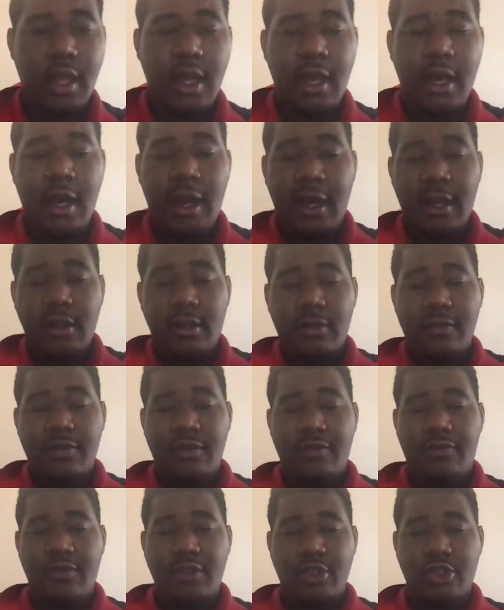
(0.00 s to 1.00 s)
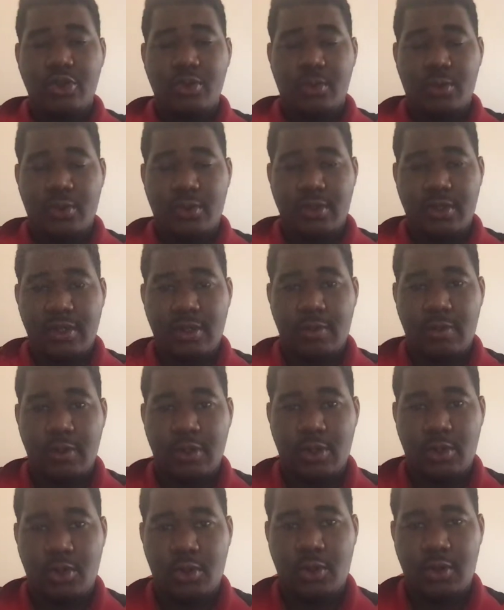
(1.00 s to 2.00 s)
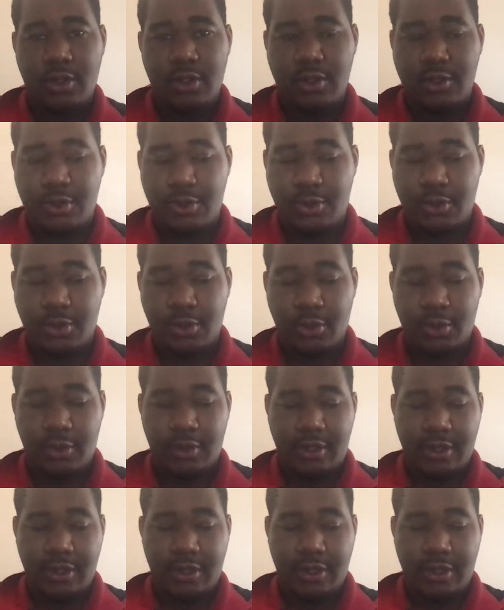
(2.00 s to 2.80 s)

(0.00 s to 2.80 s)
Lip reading: I love the visuals we saw in the story,